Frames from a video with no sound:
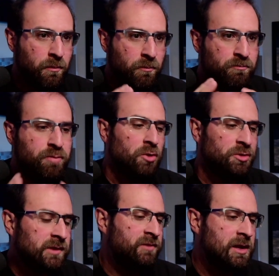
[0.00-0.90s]

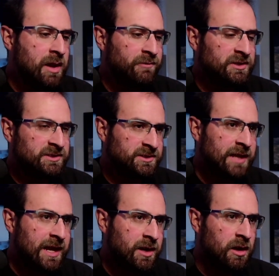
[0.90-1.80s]
both of them have a
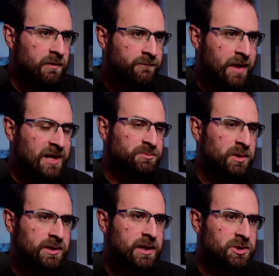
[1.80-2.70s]
set of
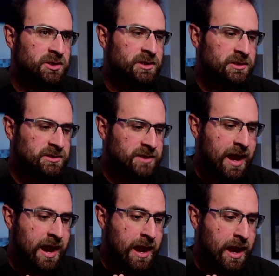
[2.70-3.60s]
expectations
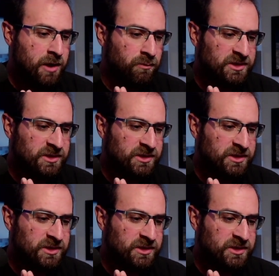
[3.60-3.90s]
and